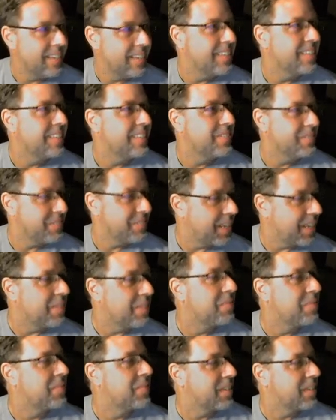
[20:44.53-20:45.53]
Yeah,
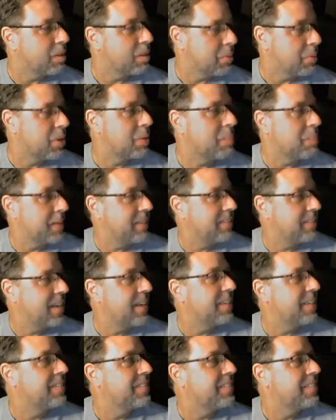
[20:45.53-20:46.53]
you're gonna burn the place down.
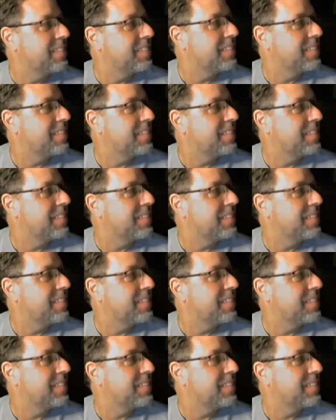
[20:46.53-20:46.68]
Yes.